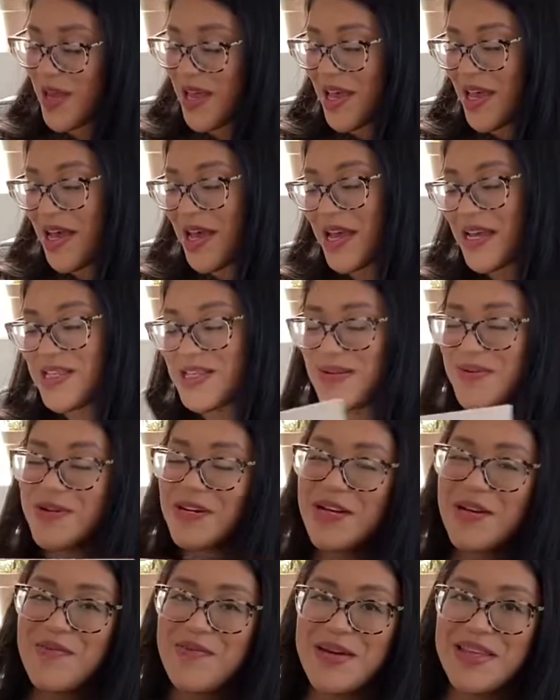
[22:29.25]
I do
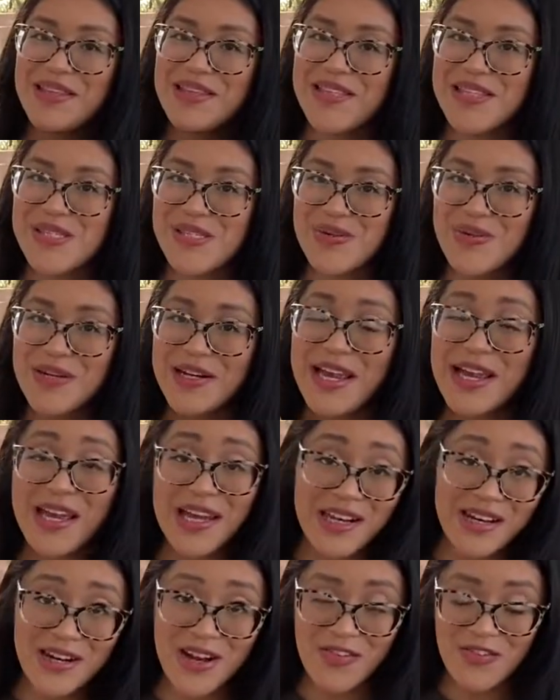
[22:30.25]
recommend this one. I got
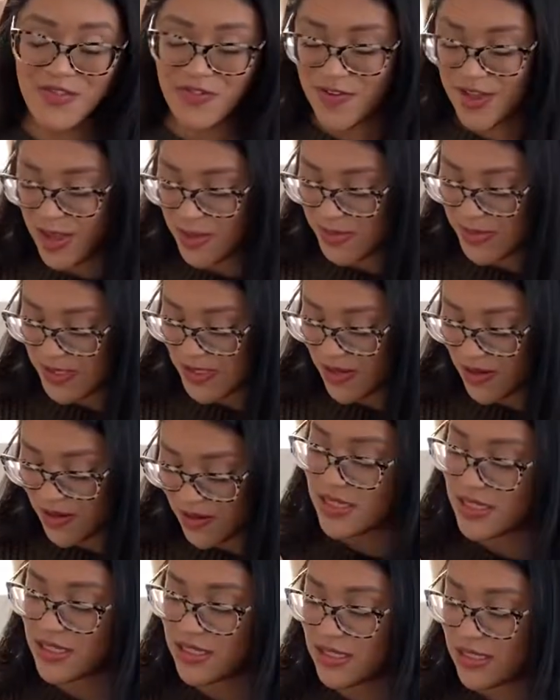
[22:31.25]
it off of
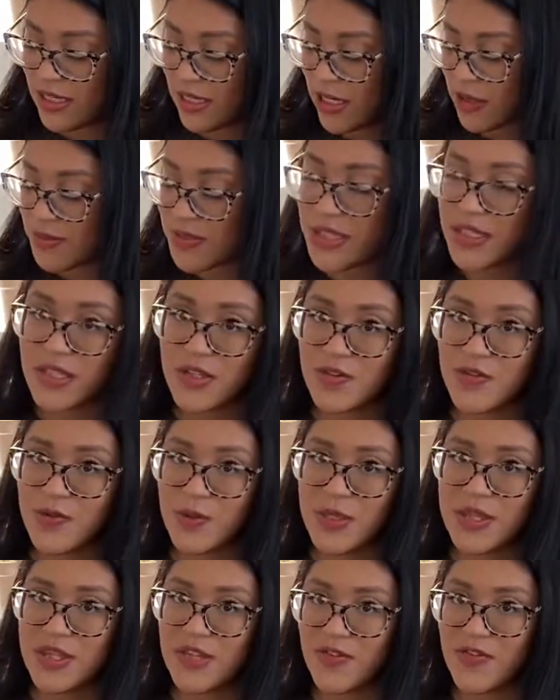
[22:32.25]
Amazon, and it comes in
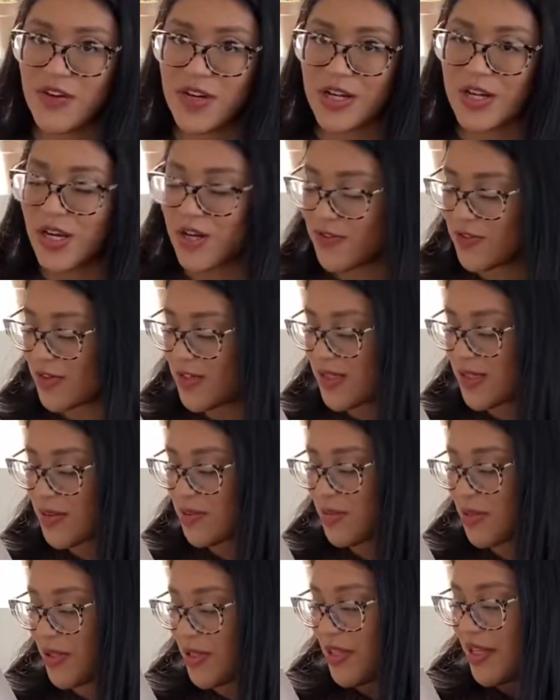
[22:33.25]
with different covers,
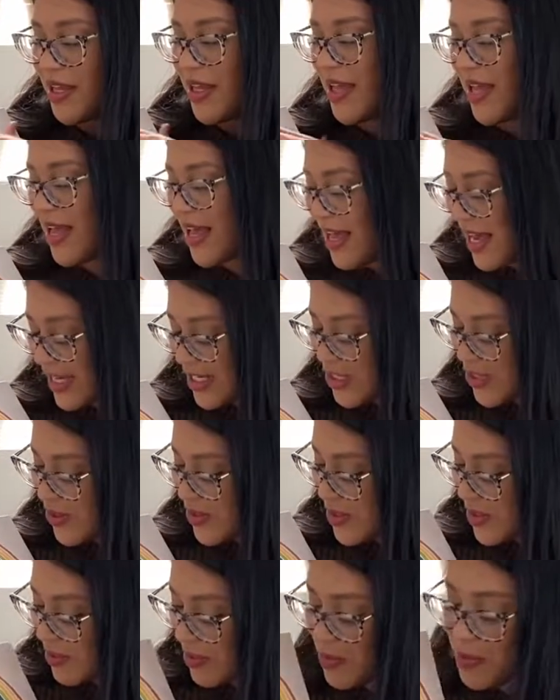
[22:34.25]
but I chose
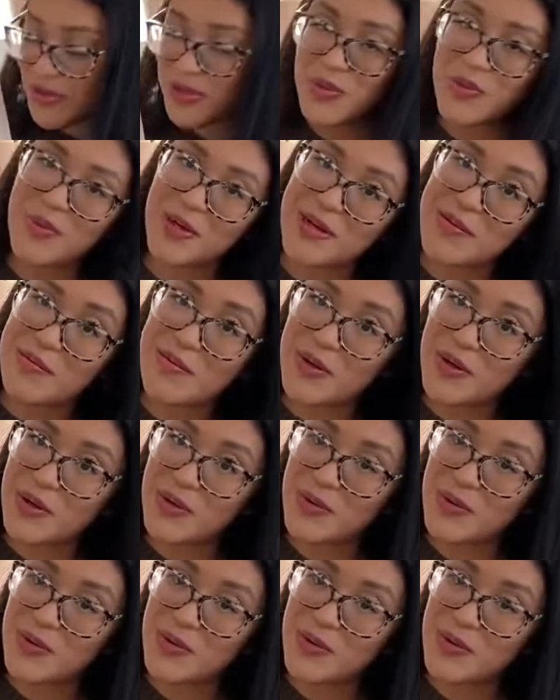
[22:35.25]
the one with the rainbow.